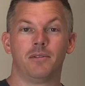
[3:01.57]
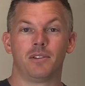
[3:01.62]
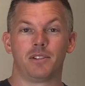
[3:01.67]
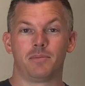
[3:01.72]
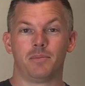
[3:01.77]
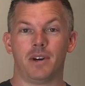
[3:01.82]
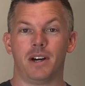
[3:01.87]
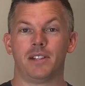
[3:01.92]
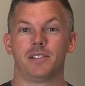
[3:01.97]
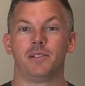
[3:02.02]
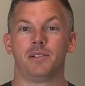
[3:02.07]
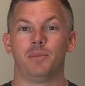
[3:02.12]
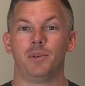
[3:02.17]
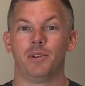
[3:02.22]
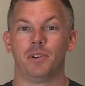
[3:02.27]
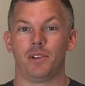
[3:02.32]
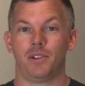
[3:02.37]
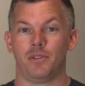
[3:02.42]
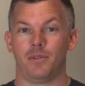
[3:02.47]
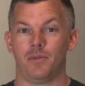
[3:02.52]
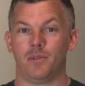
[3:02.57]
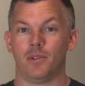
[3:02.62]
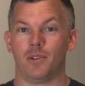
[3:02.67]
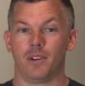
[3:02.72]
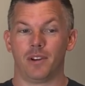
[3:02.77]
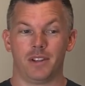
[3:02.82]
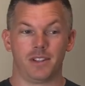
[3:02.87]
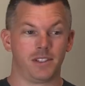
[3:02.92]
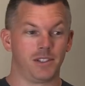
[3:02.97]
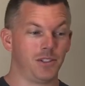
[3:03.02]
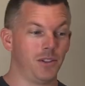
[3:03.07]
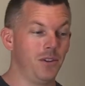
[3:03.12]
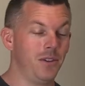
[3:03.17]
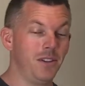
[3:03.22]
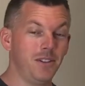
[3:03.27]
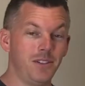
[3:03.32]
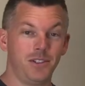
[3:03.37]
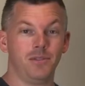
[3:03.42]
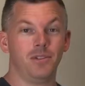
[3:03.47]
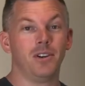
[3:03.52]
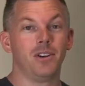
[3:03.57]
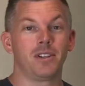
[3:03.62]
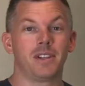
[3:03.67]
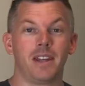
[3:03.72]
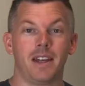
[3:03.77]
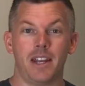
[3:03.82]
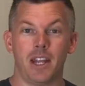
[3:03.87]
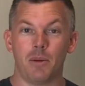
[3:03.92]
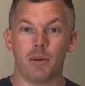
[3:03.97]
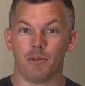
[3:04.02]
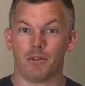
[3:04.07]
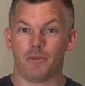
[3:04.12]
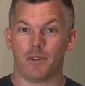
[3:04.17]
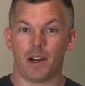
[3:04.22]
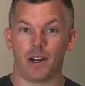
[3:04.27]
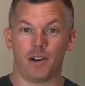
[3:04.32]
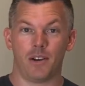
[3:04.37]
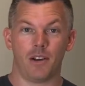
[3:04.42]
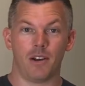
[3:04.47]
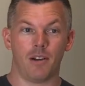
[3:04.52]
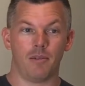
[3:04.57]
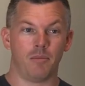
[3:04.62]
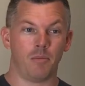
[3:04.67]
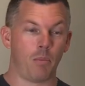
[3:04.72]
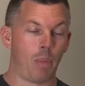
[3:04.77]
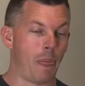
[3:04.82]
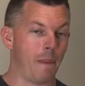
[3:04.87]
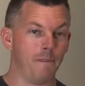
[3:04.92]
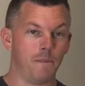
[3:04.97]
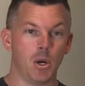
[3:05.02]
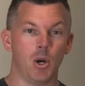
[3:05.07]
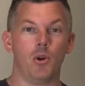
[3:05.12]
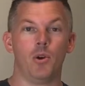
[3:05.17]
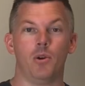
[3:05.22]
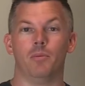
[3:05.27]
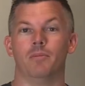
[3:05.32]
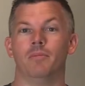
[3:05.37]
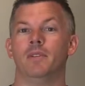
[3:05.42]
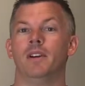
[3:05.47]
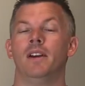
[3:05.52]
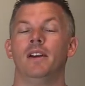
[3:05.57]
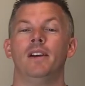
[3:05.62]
responsibility for it. As soon as you hook that amplifier up, boom,